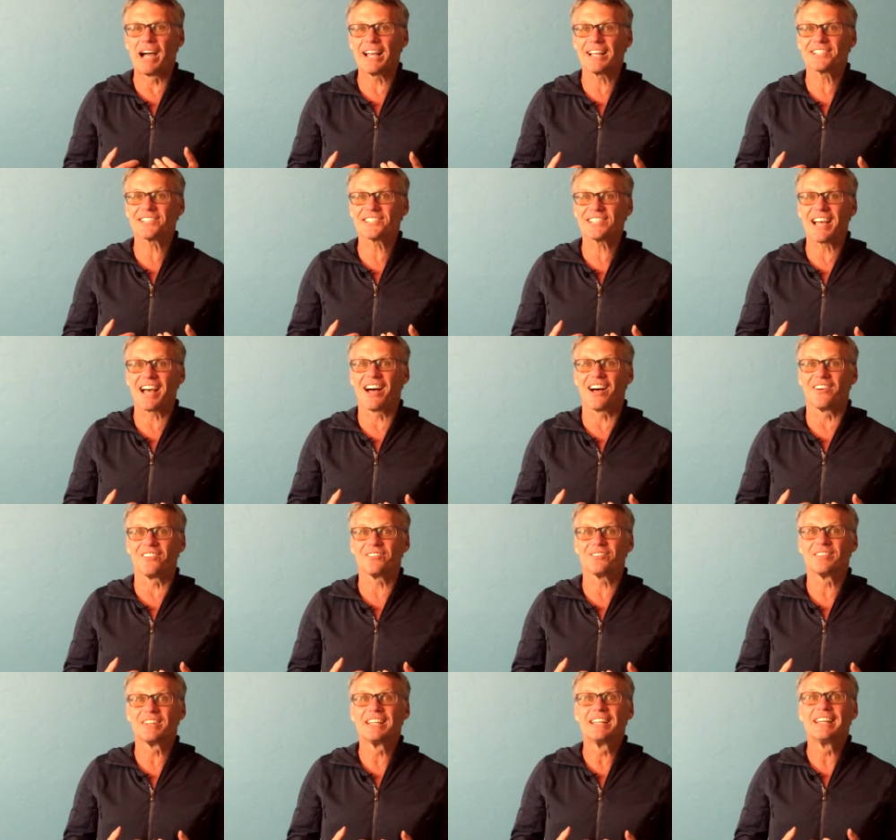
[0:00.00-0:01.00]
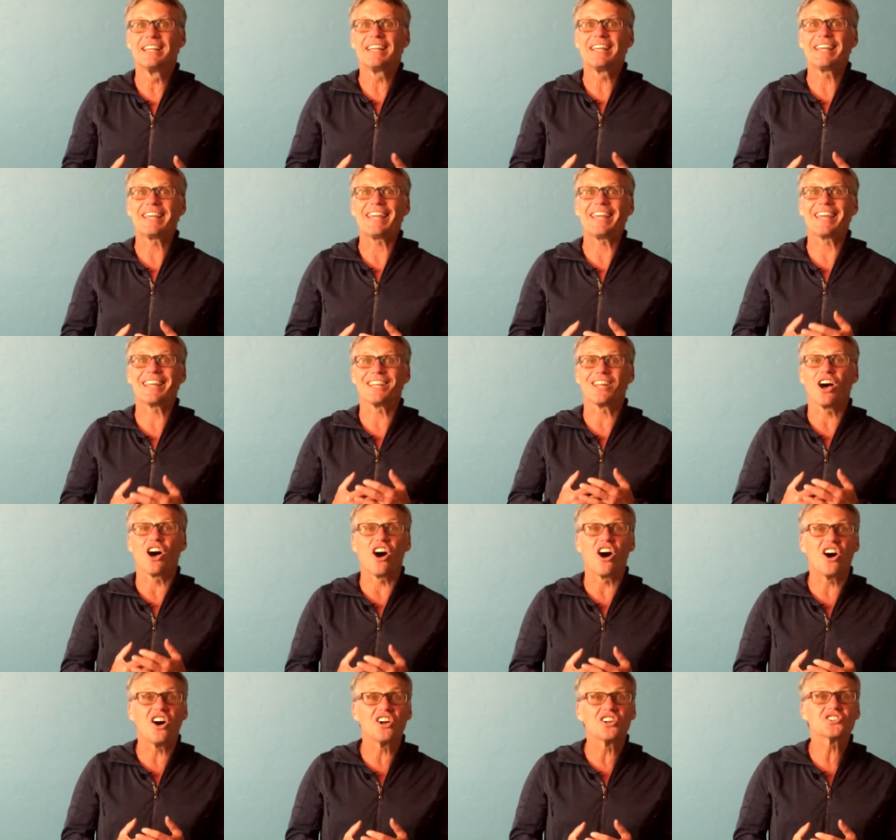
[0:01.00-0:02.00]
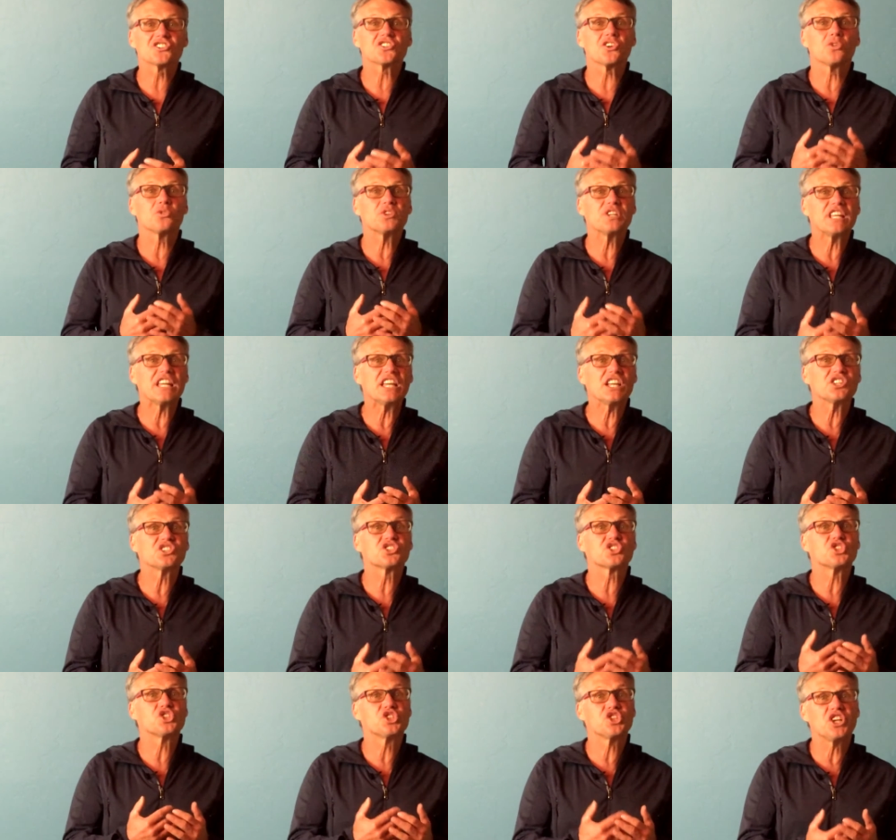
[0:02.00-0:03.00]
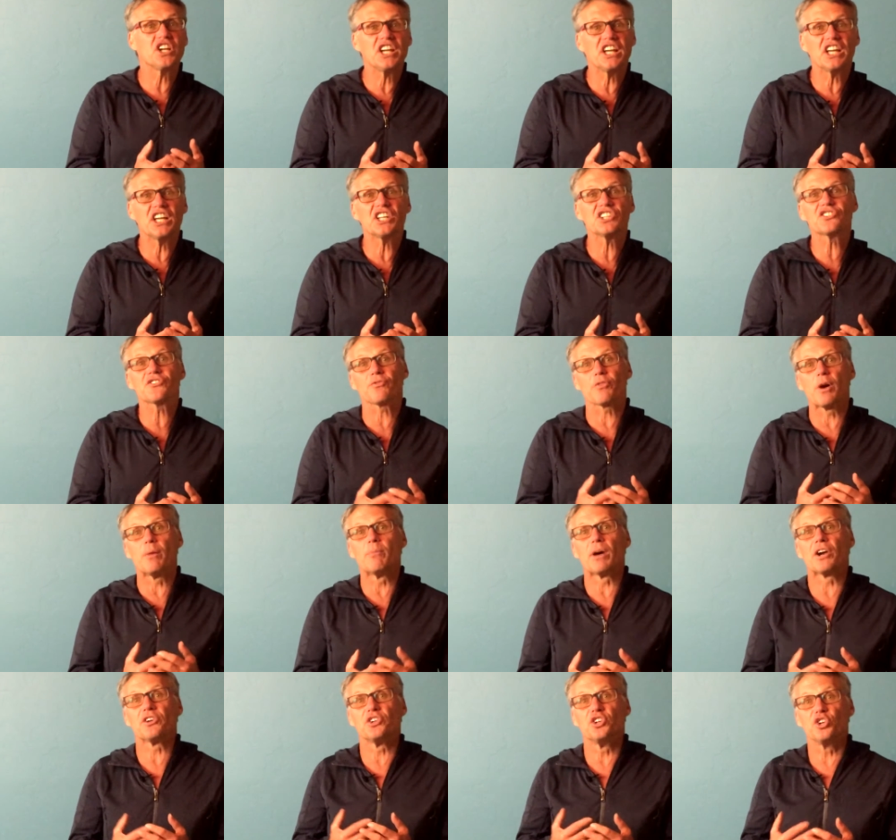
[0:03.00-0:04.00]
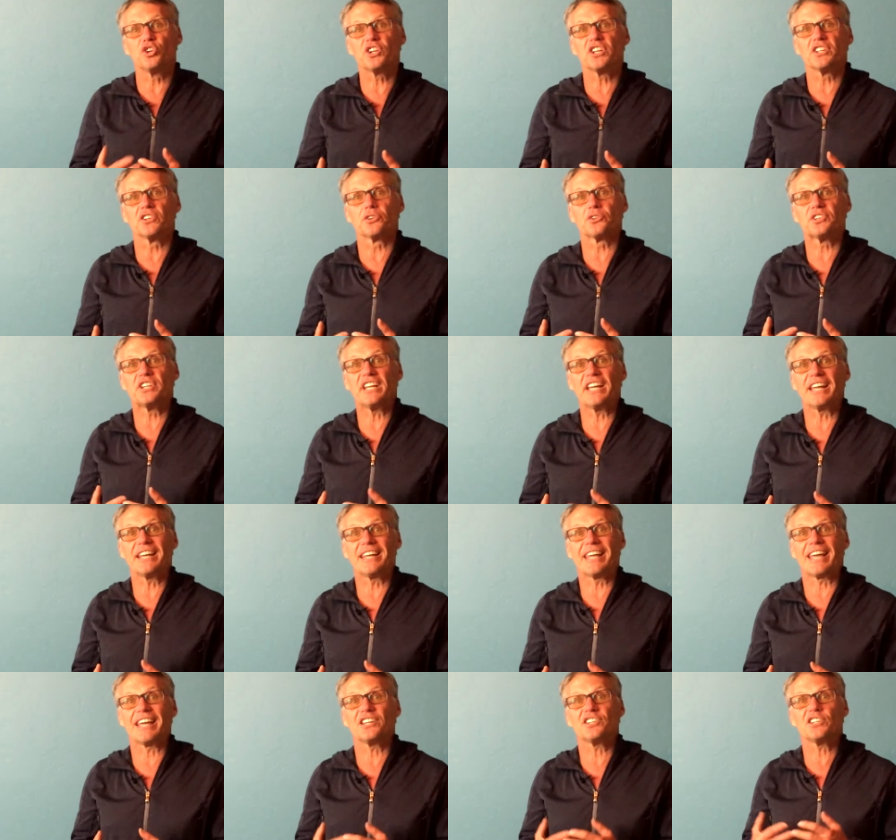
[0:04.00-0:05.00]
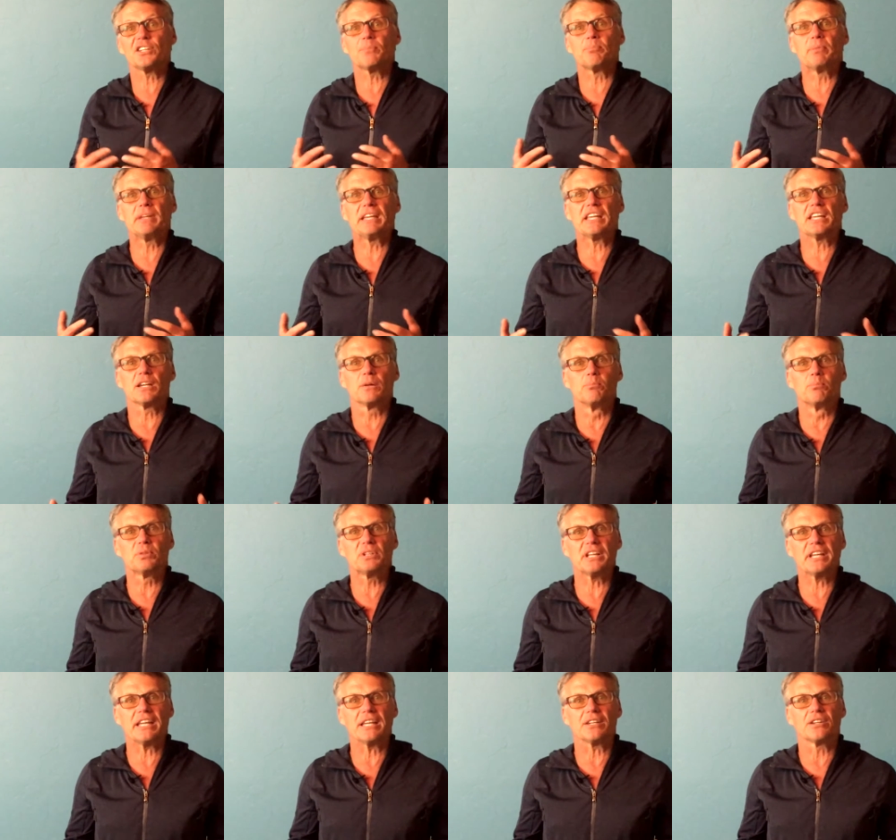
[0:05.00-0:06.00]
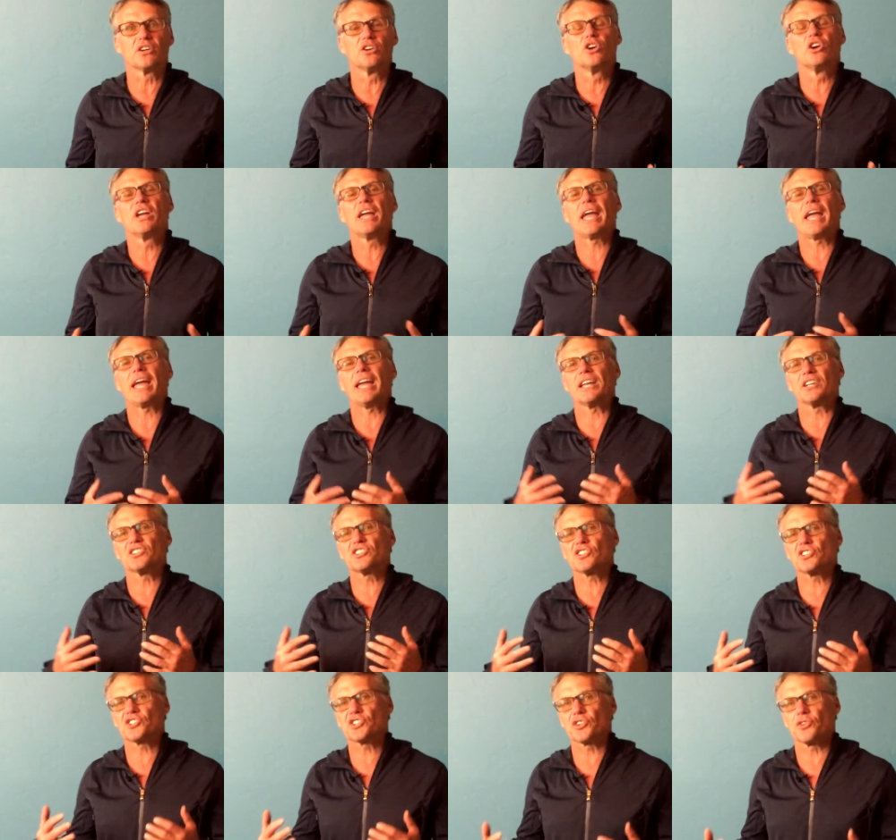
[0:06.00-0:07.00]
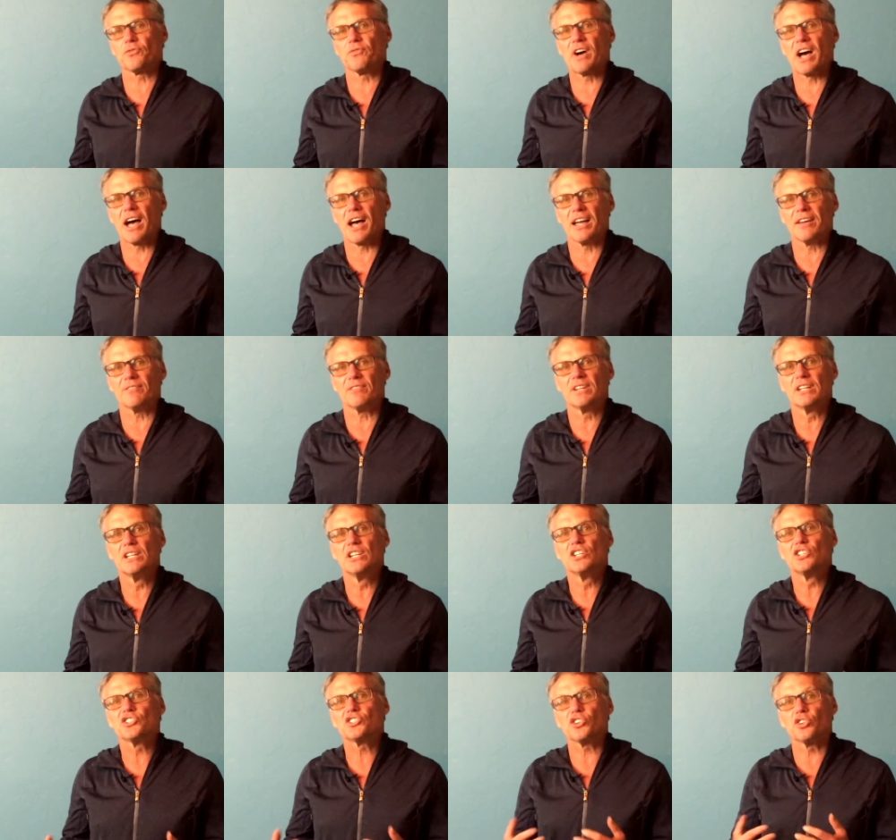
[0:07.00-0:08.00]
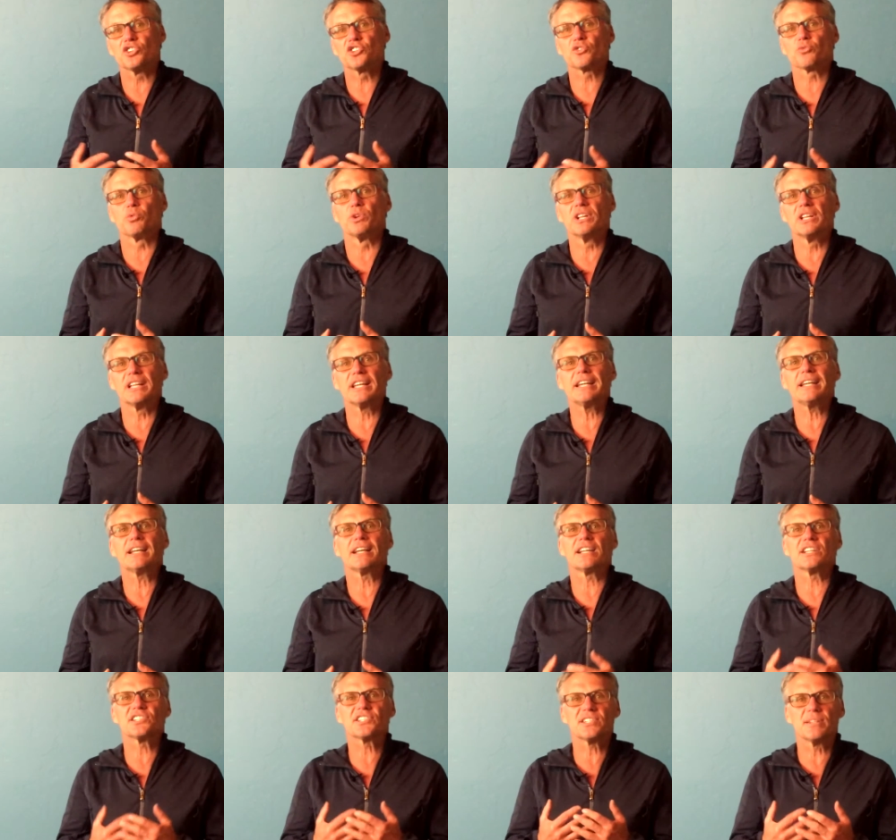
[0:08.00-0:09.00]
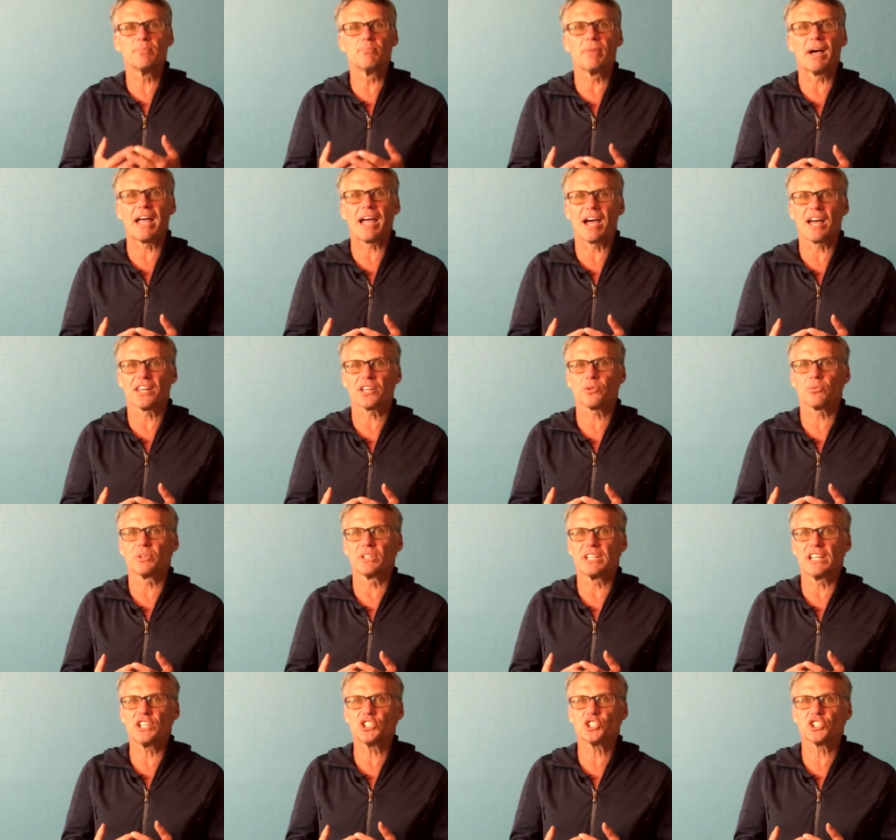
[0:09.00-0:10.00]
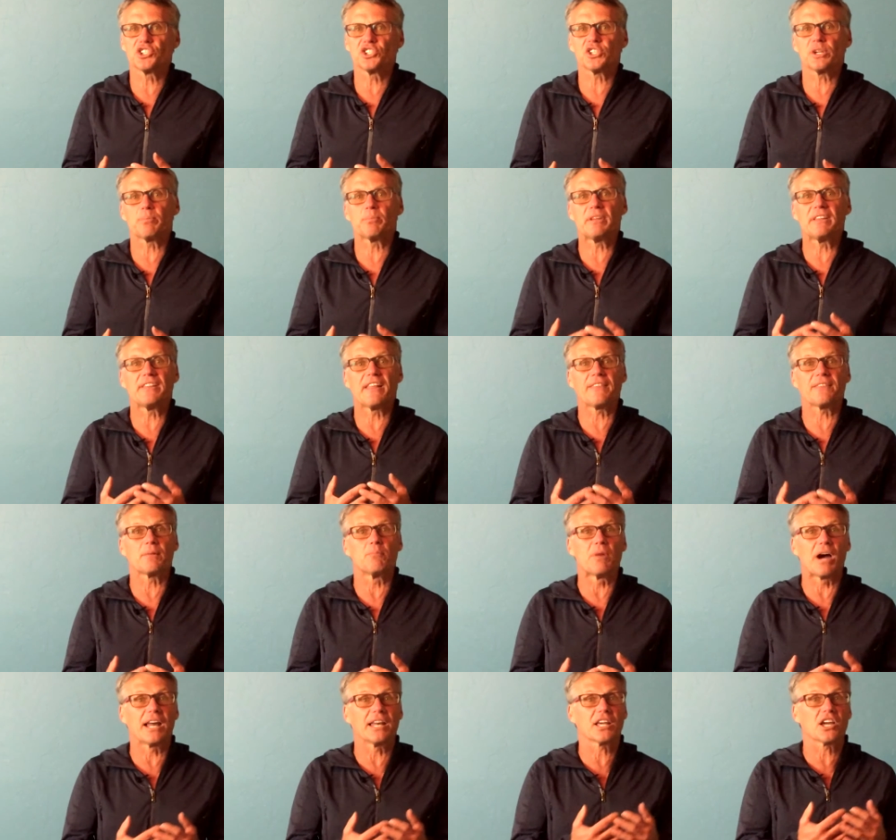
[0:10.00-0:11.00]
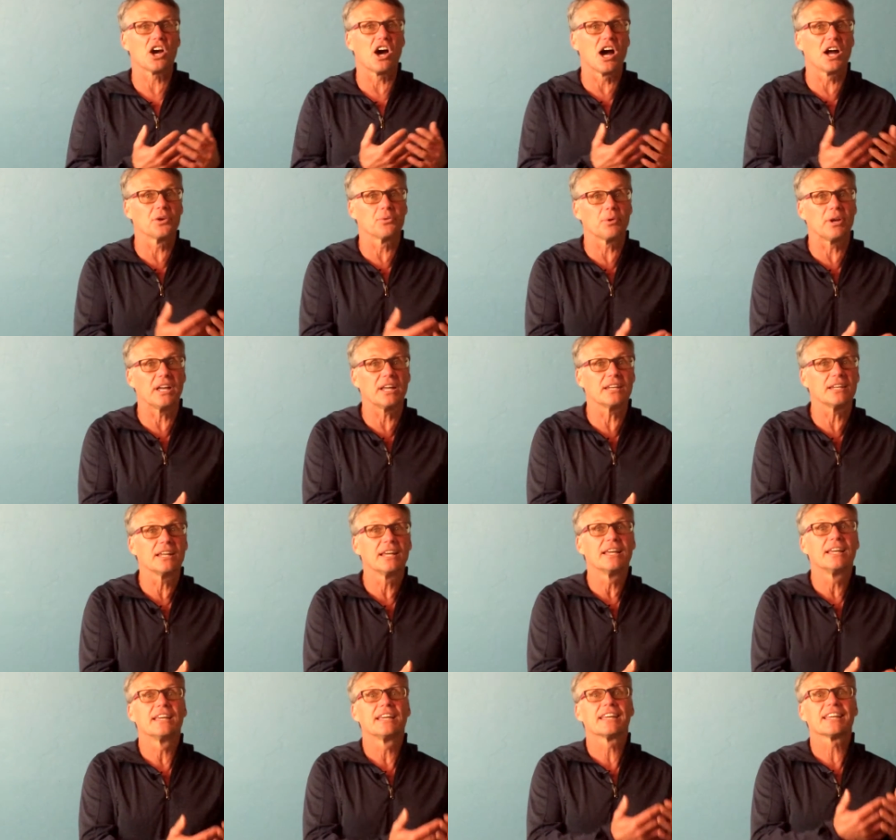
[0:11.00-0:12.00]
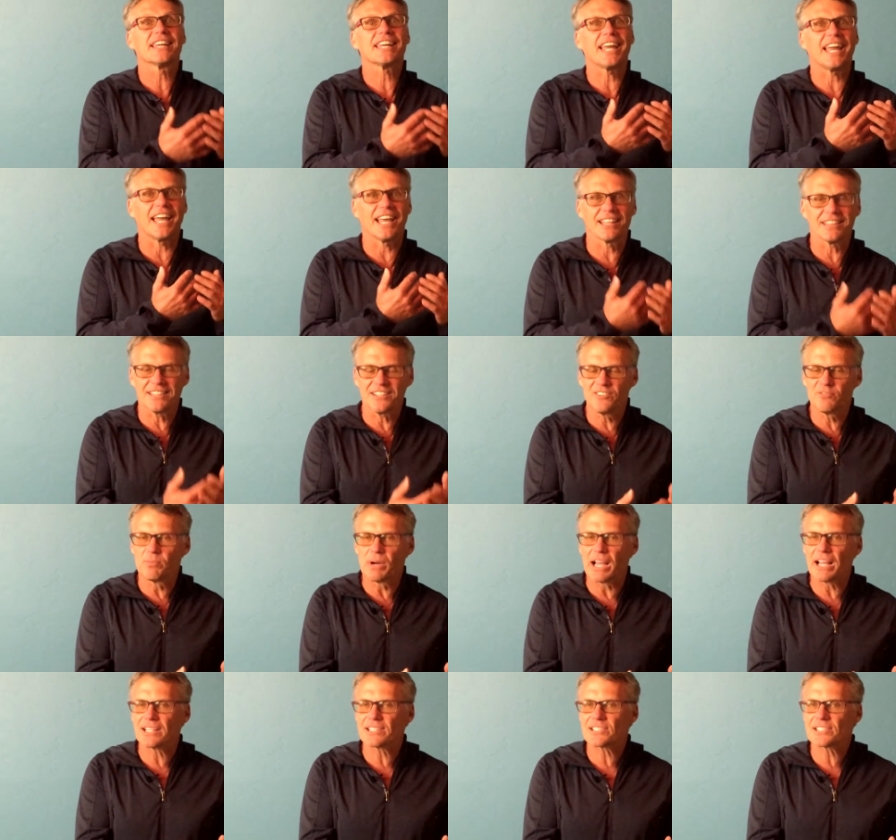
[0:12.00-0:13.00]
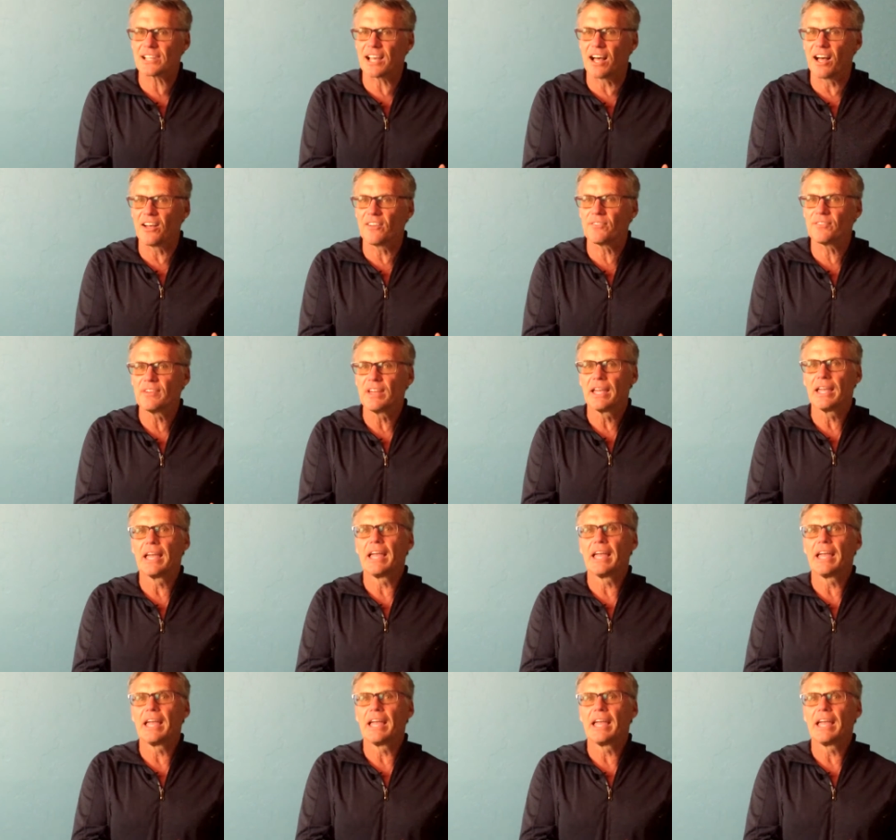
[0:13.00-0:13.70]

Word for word: by itself. It also needs genes from our nuclear DNA to be complete and to survive. So it's really a symbiotic relationship in that the mitochondrion can't live by itself,